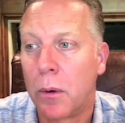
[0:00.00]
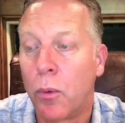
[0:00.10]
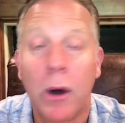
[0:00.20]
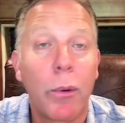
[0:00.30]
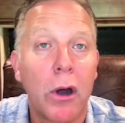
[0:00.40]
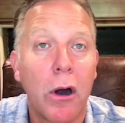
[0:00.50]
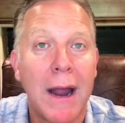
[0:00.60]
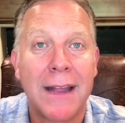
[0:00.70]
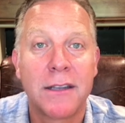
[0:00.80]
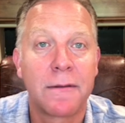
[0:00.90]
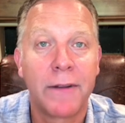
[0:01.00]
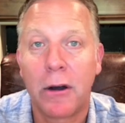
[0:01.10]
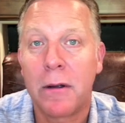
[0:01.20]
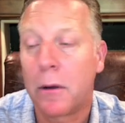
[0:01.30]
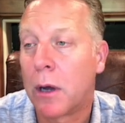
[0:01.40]
where we are at this
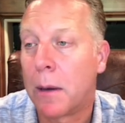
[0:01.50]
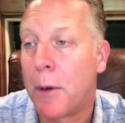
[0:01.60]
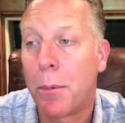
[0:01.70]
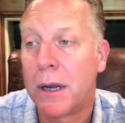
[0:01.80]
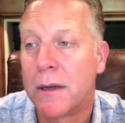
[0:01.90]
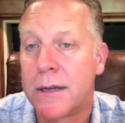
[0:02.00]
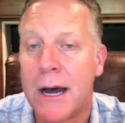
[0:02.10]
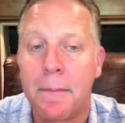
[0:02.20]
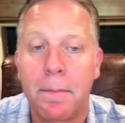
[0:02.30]
very moment in time,